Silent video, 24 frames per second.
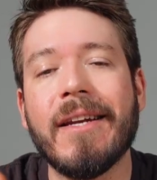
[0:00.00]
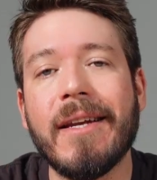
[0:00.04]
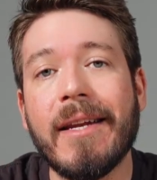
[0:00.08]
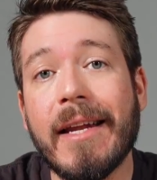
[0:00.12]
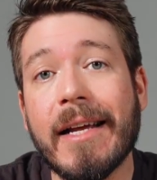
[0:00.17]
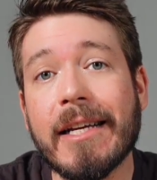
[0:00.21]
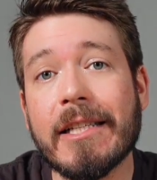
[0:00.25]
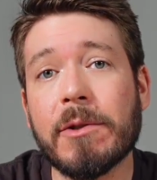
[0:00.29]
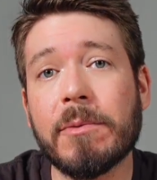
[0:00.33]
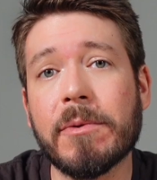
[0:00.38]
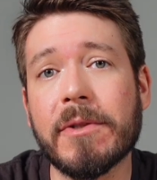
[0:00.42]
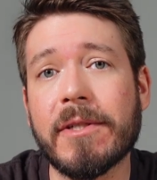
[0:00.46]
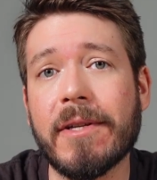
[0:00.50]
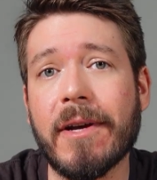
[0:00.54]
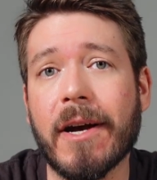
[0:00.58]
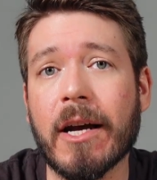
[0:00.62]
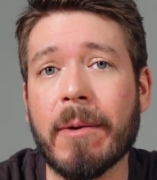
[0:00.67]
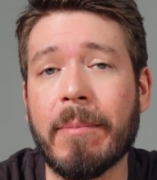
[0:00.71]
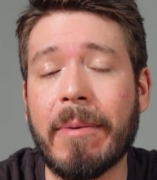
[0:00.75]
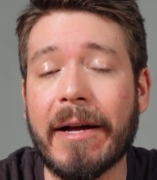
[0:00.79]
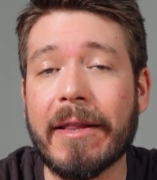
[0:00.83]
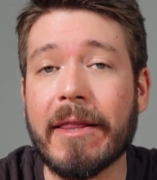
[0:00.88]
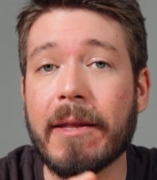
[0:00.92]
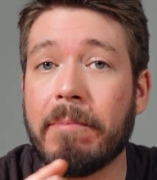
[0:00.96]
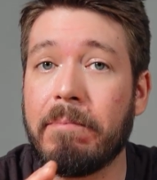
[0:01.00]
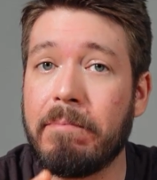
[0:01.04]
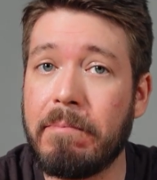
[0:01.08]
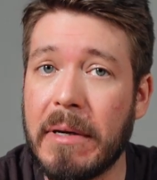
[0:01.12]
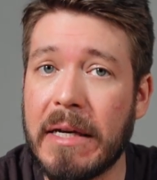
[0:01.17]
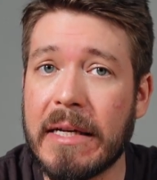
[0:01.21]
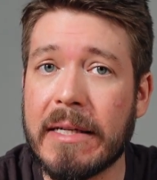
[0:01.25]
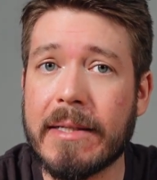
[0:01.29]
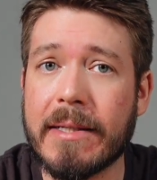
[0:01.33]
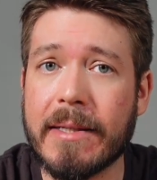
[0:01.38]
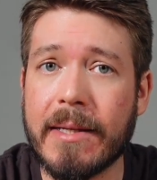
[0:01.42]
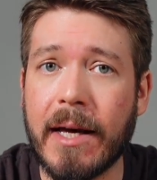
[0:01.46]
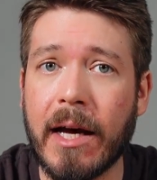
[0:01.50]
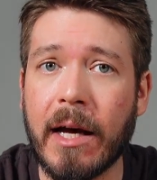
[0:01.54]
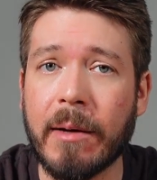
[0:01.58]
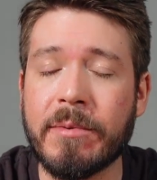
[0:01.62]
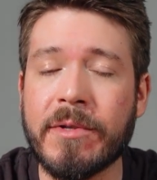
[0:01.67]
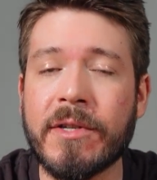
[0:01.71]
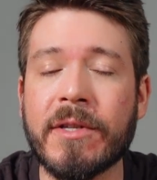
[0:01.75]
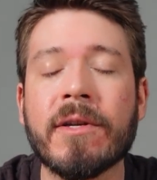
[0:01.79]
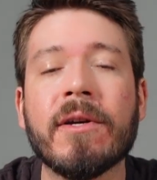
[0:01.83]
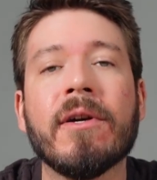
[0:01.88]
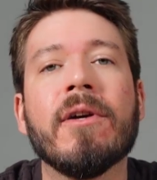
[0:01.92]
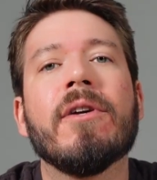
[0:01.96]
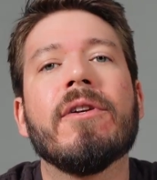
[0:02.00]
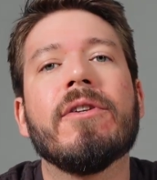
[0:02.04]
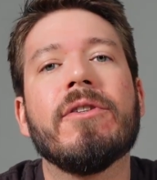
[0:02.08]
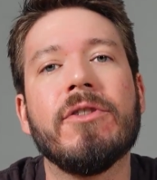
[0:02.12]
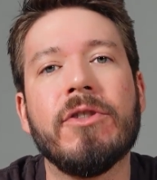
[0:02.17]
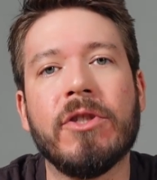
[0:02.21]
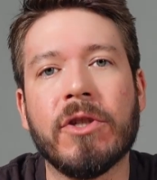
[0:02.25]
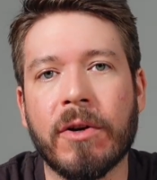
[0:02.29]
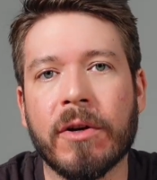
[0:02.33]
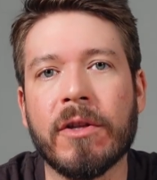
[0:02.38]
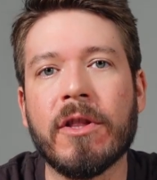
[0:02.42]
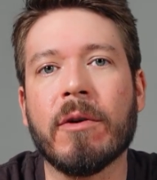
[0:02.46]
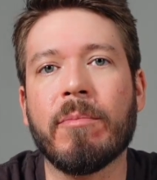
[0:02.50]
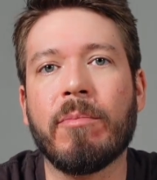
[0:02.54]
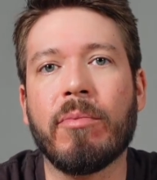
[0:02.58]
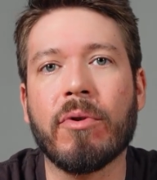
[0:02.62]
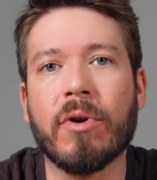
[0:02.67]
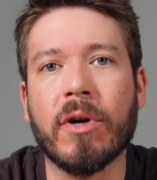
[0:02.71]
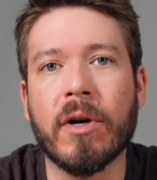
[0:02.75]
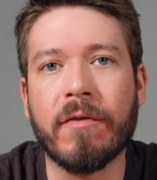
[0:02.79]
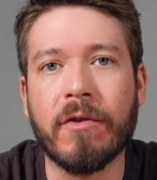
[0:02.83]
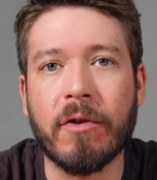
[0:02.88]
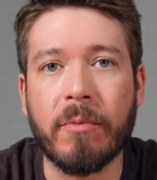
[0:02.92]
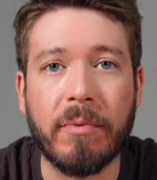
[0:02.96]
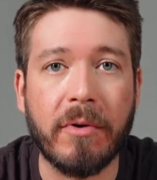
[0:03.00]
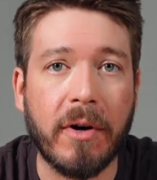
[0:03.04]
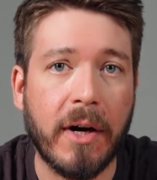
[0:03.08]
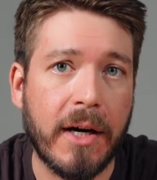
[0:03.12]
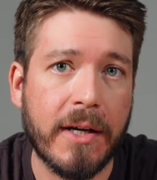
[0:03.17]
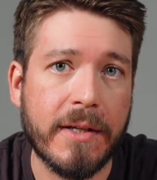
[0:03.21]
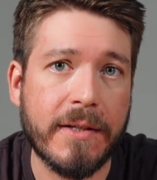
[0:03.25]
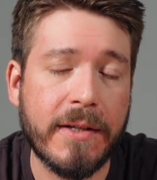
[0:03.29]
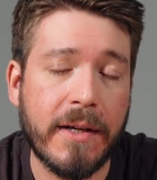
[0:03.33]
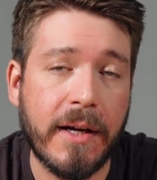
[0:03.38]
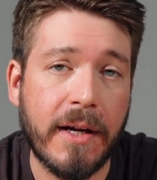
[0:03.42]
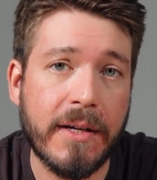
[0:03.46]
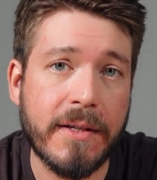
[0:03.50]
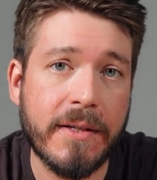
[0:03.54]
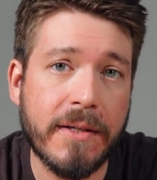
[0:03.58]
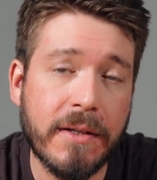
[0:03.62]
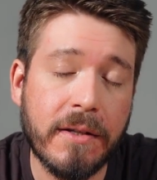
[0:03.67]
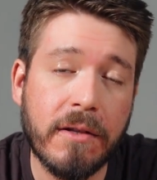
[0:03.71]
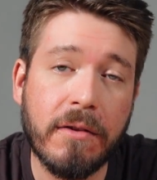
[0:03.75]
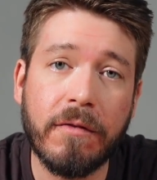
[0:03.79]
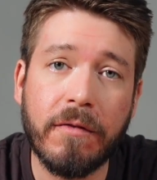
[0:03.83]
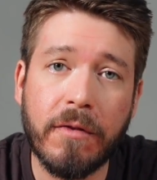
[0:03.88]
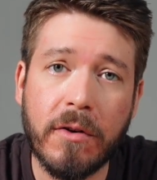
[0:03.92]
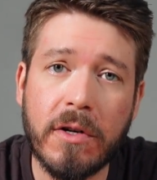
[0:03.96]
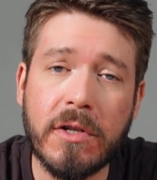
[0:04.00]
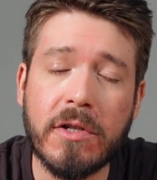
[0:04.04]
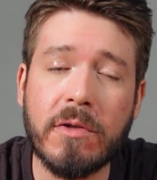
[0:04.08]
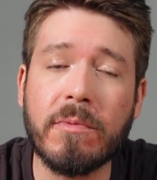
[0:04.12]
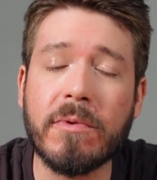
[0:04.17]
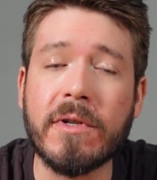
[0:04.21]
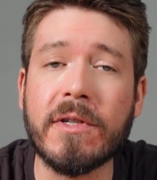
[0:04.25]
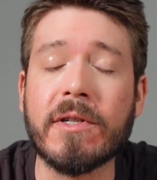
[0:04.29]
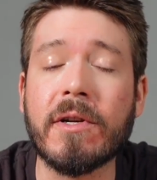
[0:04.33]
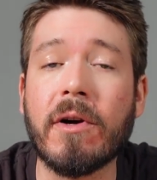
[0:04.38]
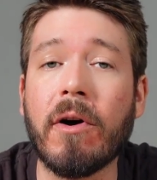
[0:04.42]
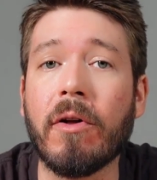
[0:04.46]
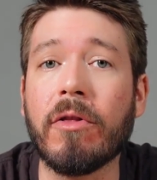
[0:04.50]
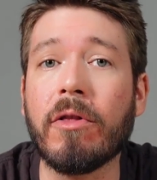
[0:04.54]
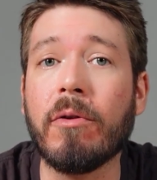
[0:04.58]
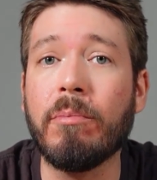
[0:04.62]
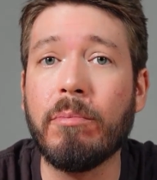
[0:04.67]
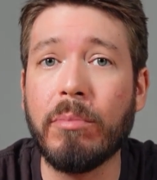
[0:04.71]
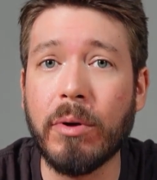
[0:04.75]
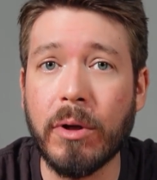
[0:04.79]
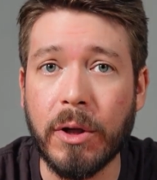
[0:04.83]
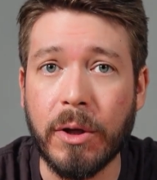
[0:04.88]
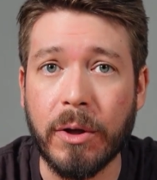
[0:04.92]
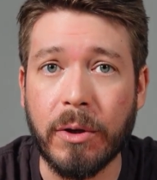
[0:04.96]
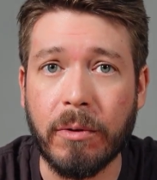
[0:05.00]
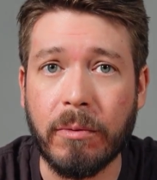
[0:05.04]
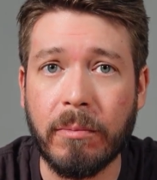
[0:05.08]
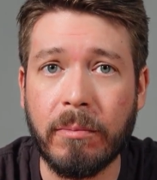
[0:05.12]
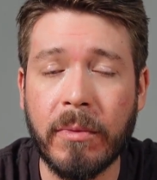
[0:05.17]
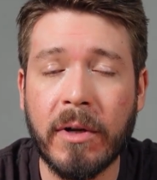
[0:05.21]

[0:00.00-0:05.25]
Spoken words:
Next, we're going to talk about the big steps during the pour over process. And the first one is called the bloom.